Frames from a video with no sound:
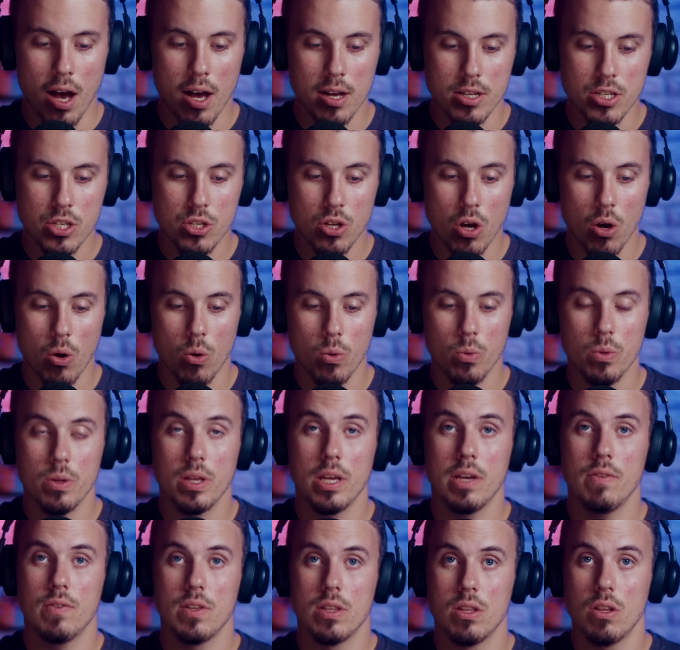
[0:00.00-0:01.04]
So
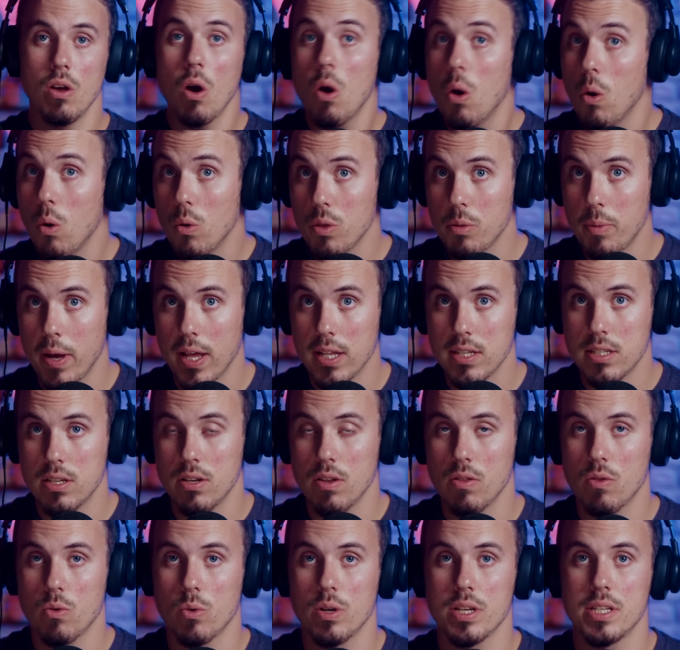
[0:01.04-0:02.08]
even though the
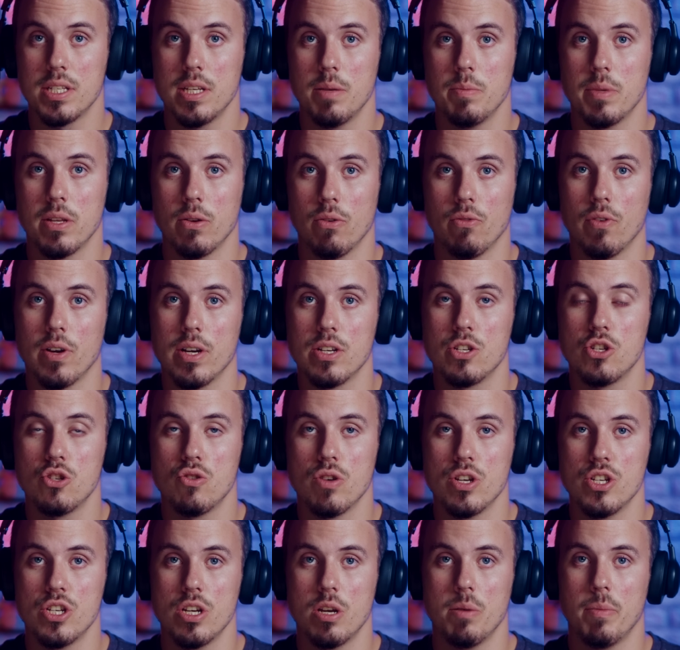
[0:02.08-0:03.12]
Palestinian Authority seems they're very
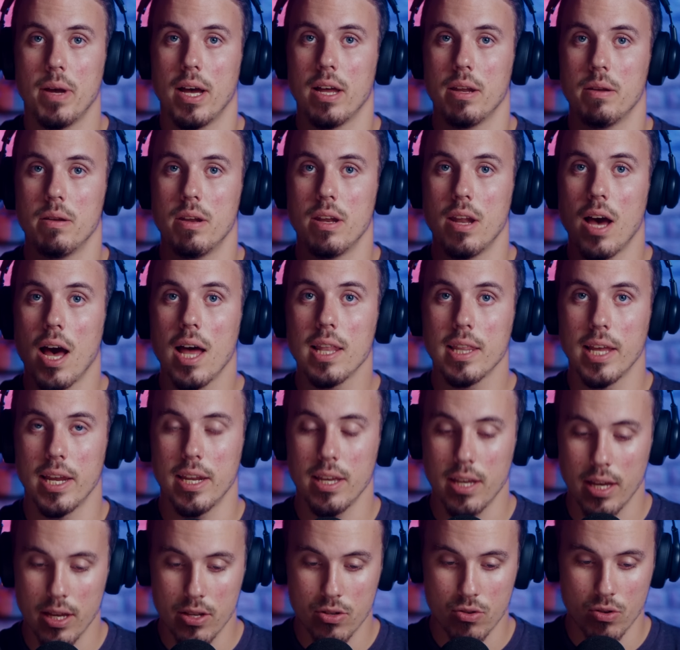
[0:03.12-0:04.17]
stringent about not
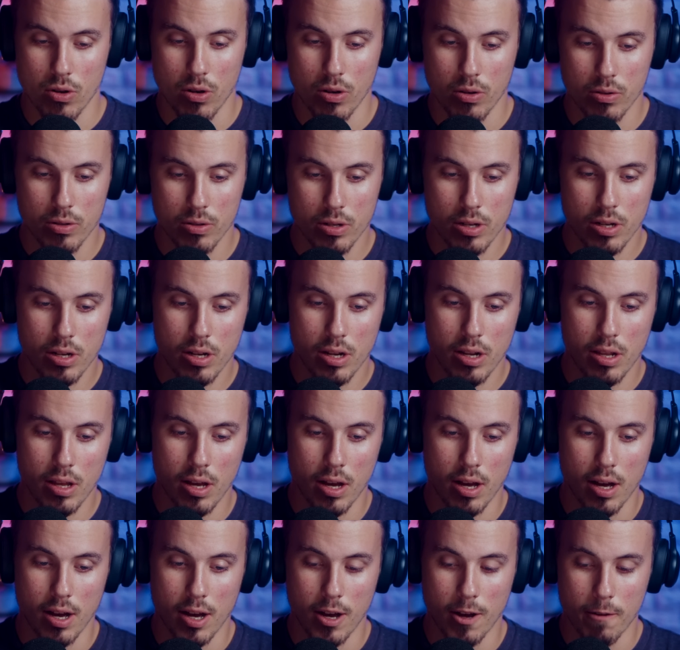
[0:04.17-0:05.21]
letting Israel
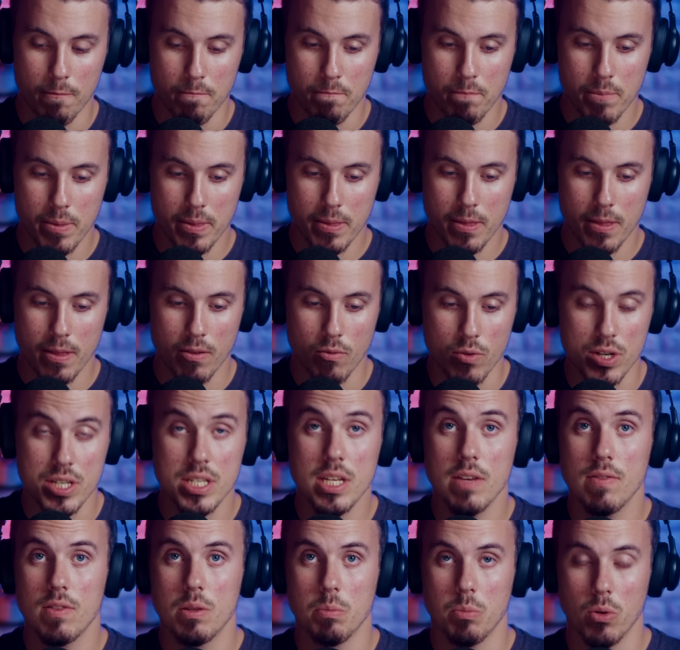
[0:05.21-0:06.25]

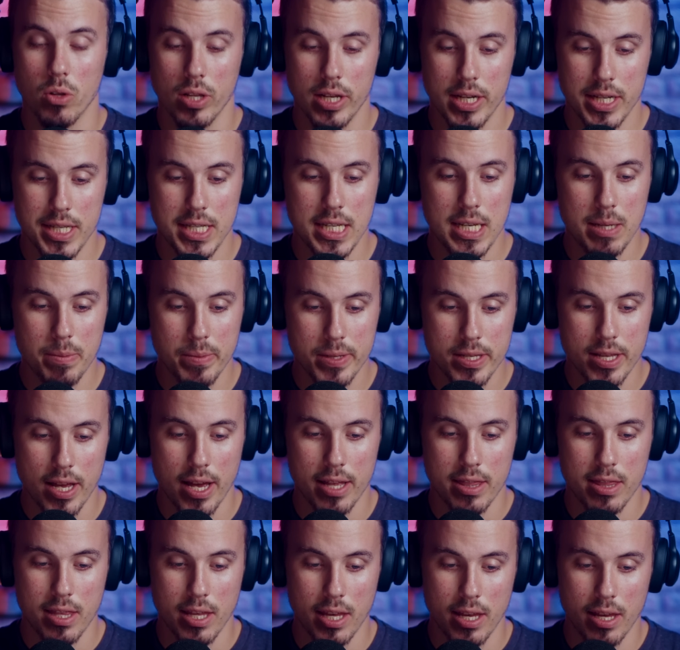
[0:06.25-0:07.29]
receive the bullet, it seems
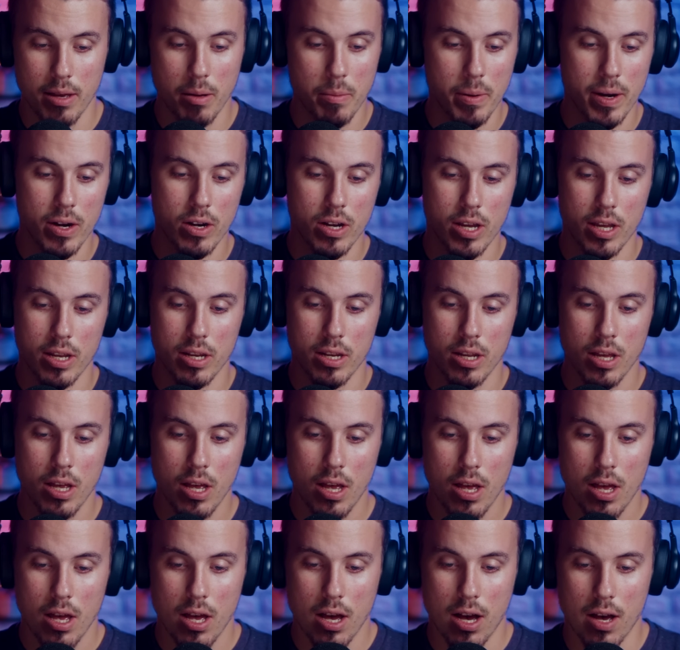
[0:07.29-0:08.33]
that the
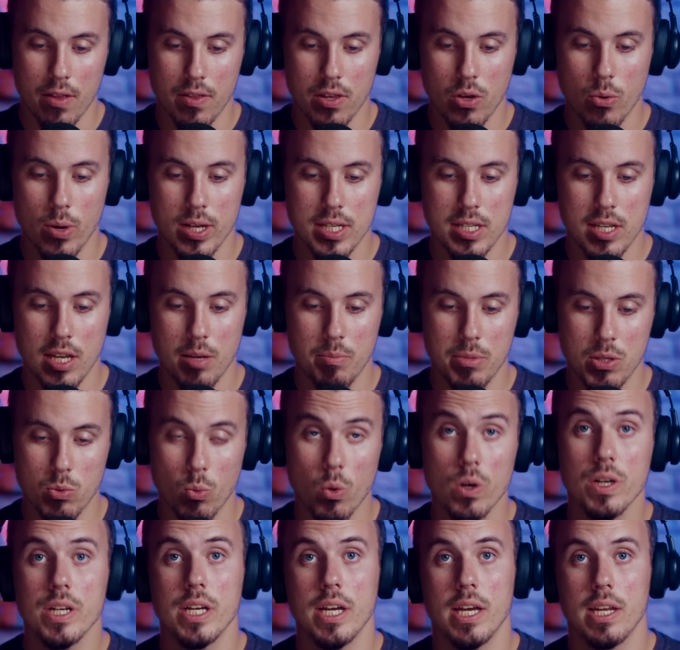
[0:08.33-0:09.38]
U.S. team is
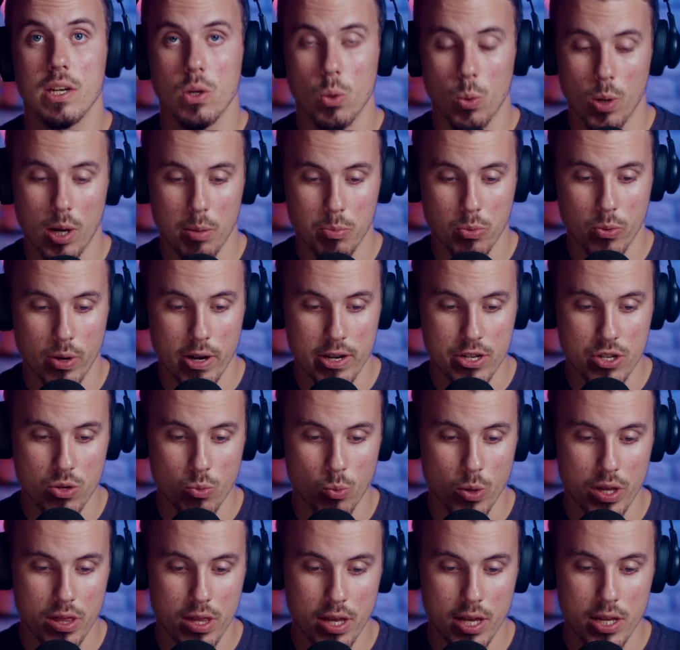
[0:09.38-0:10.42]
working in cooperation
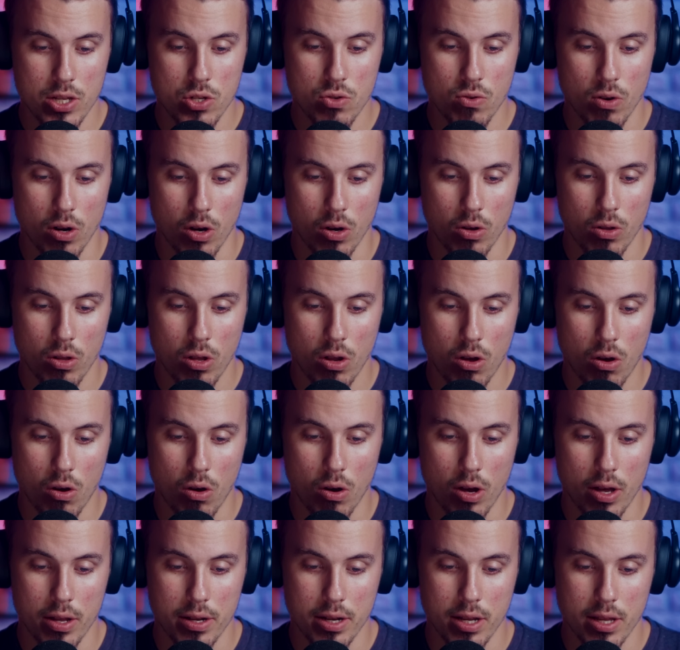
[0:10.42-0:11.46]
with Israel
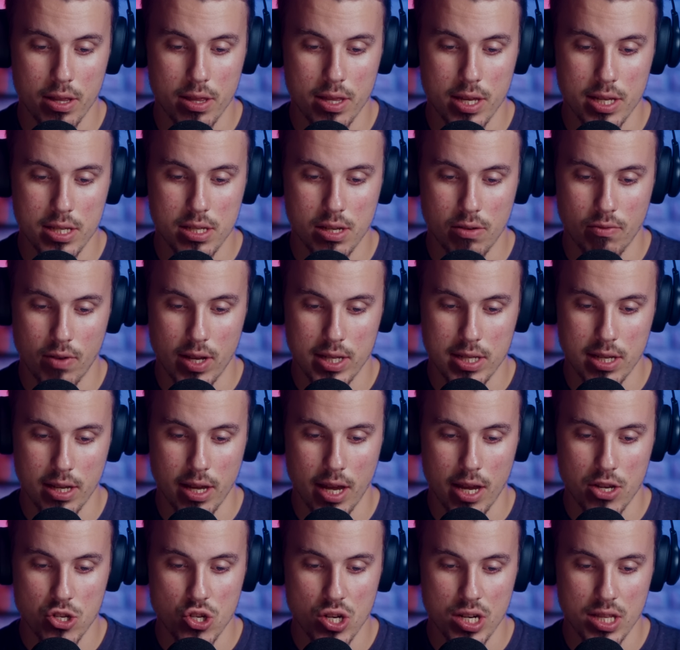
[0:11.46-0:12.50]
on this
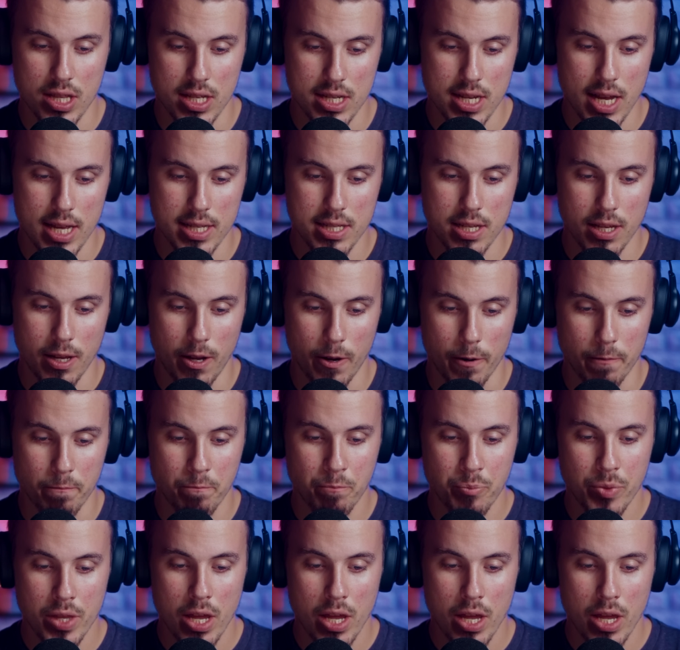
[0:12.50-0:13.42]
investigation and the testing here.